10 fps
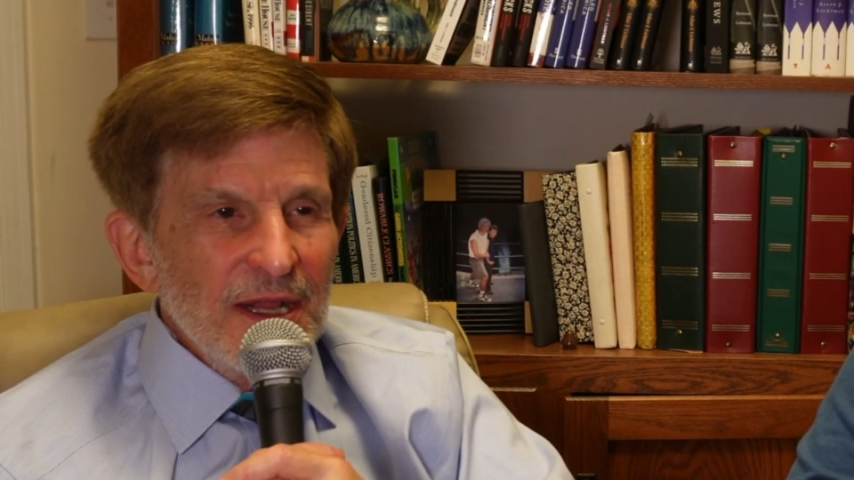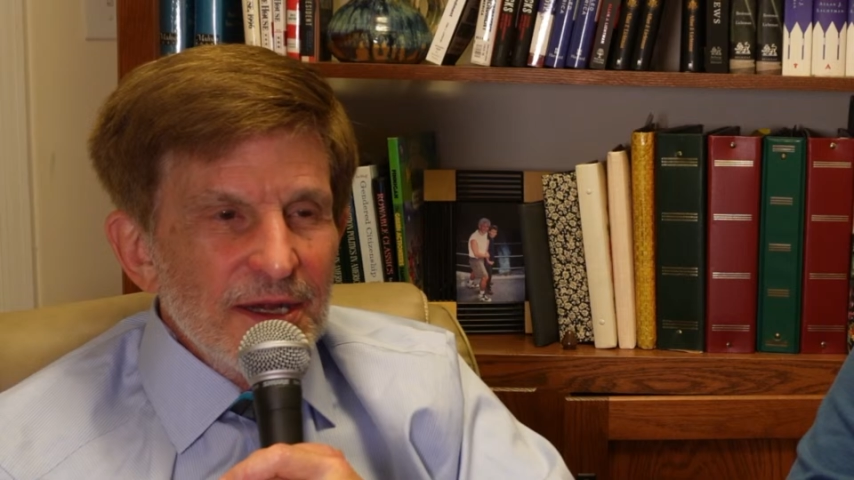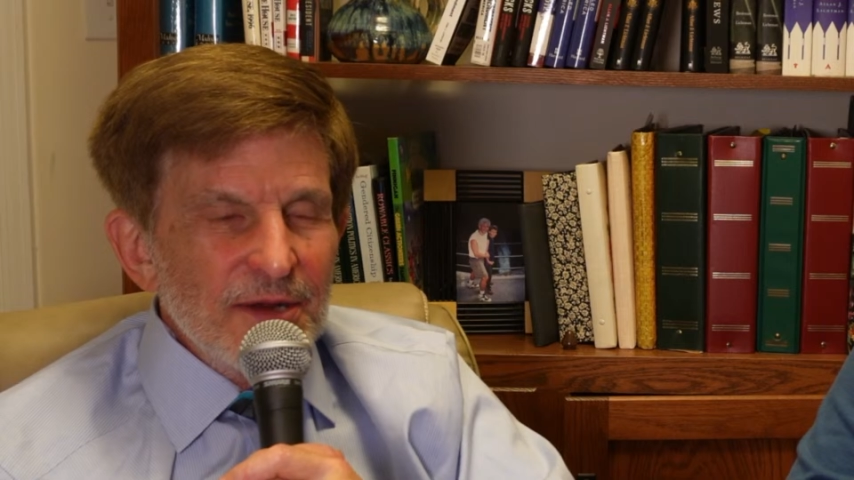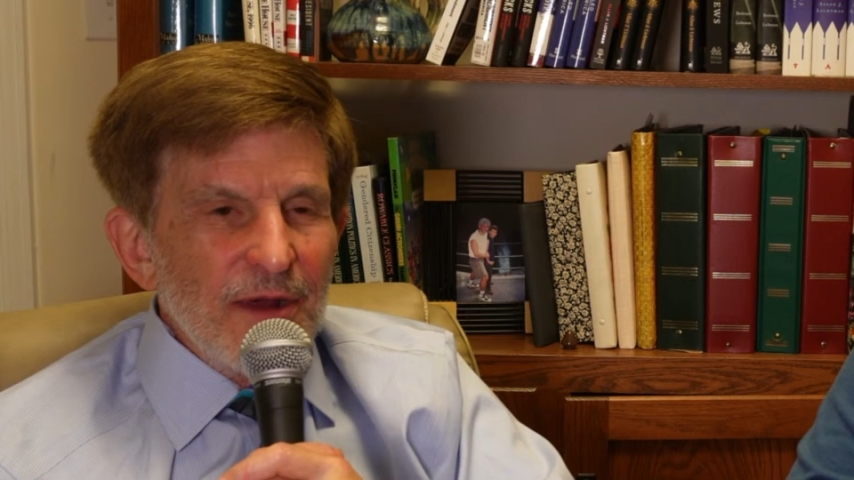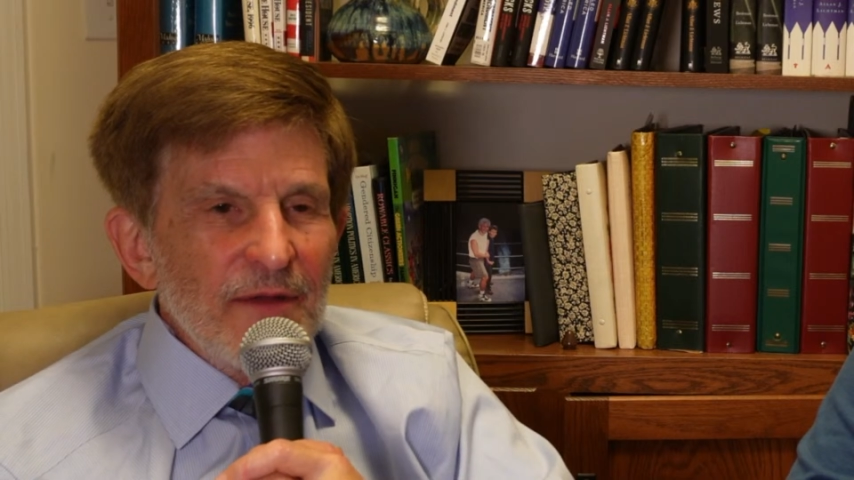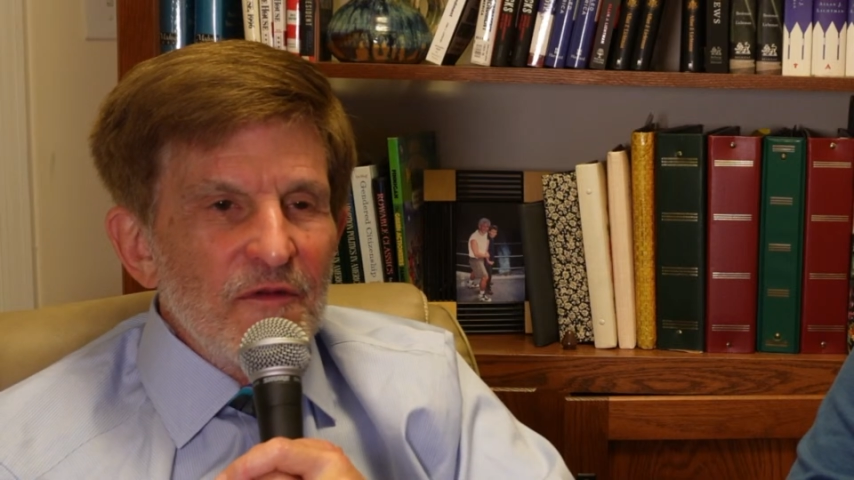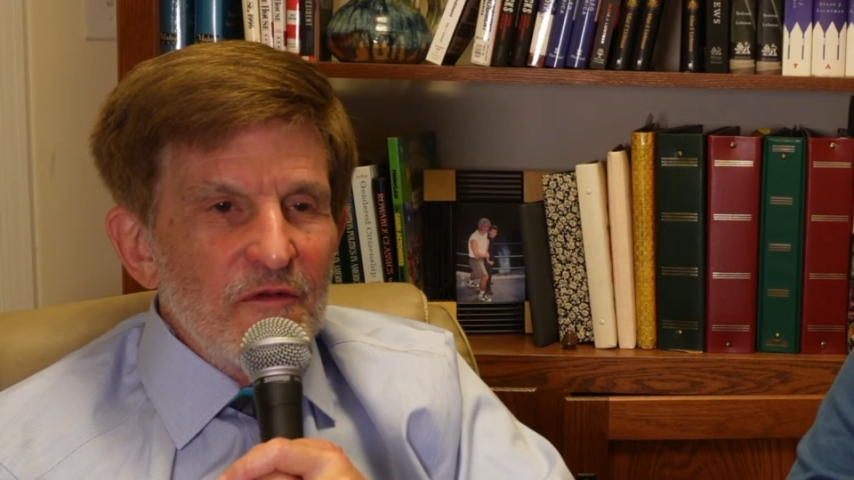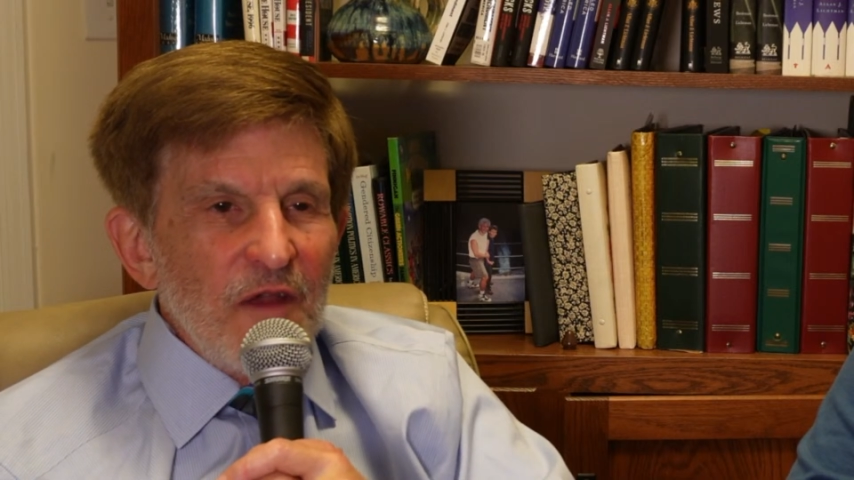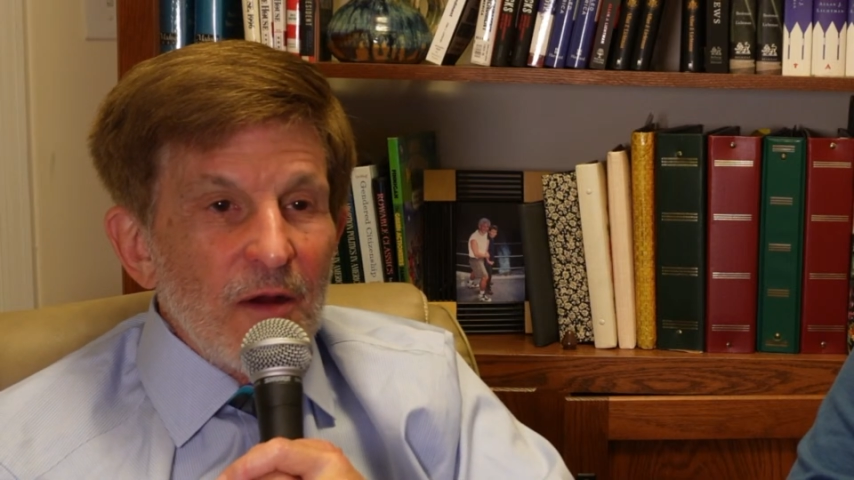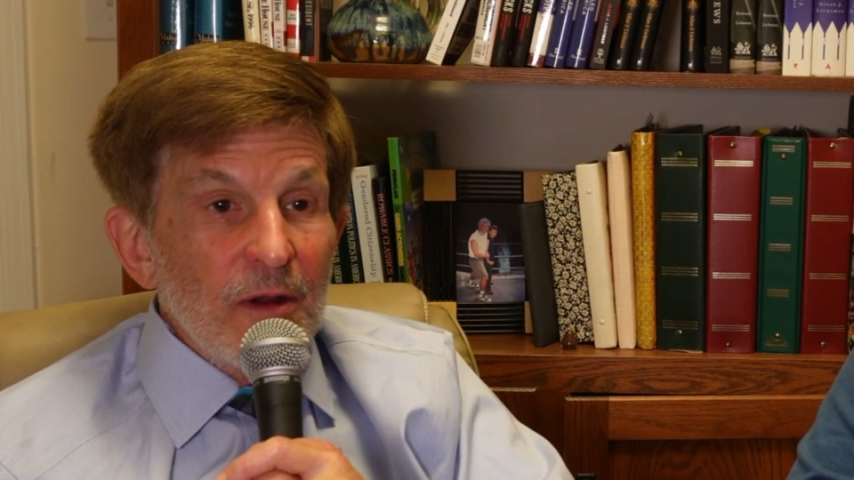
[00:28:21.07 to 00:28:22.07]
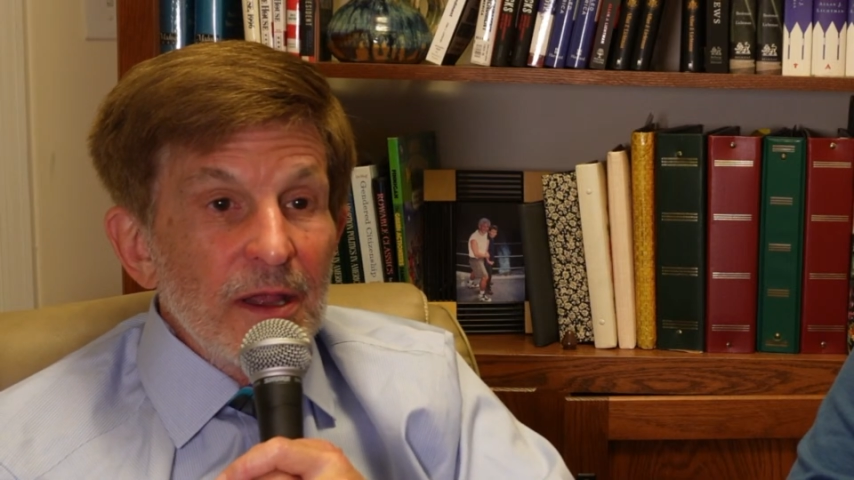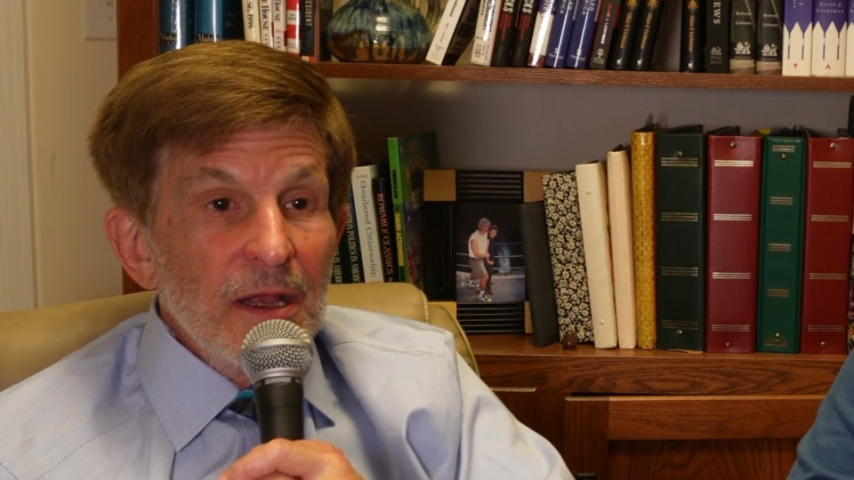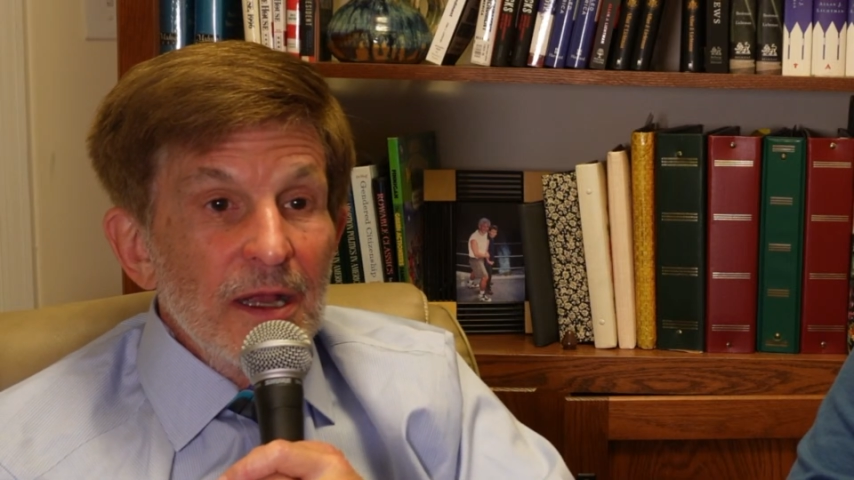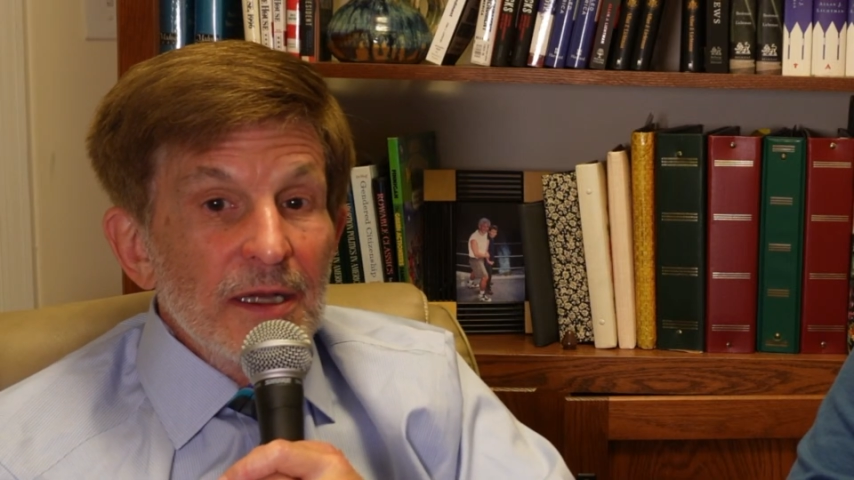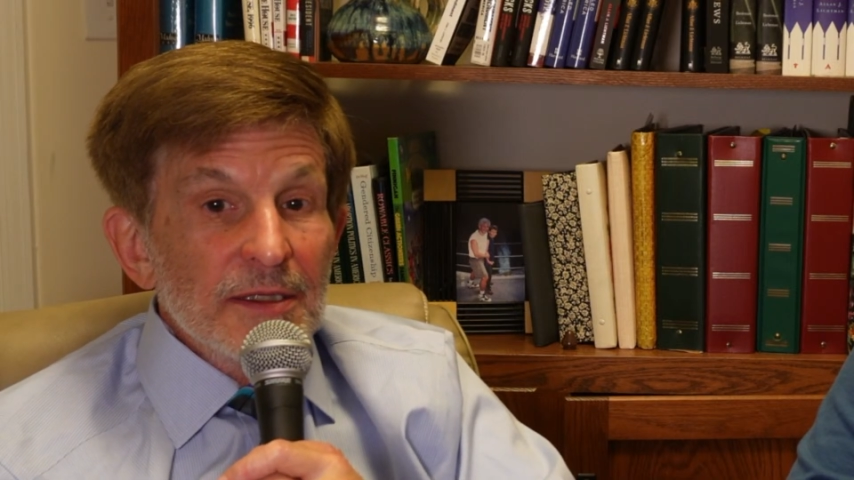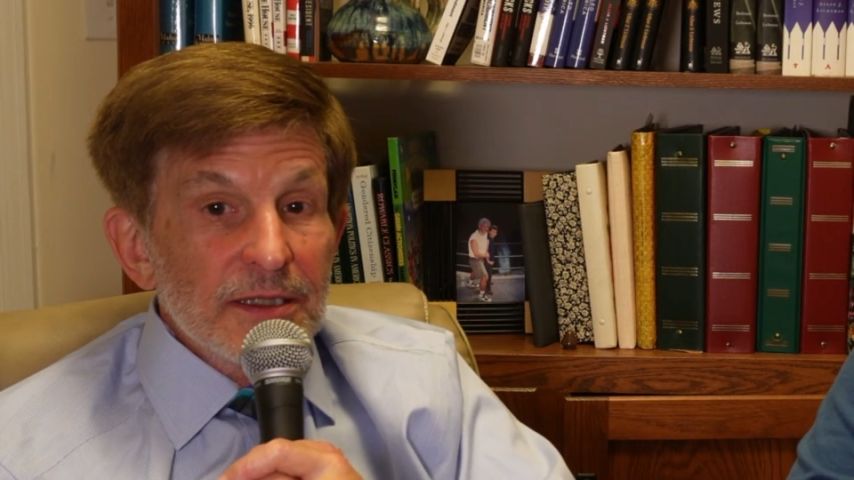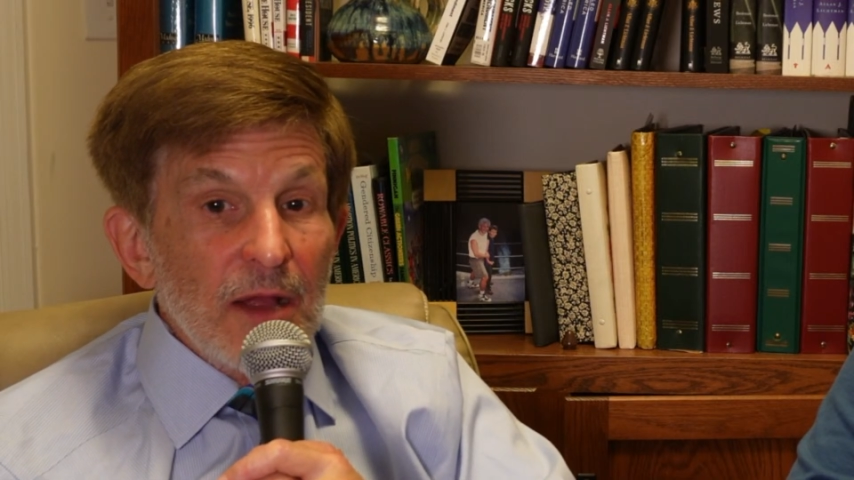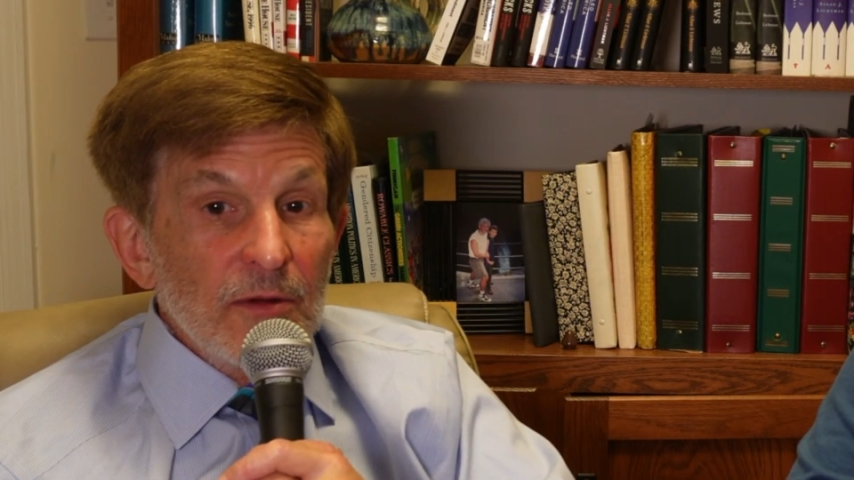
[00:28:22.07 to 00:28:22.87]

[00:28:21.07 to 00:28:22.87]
to a very low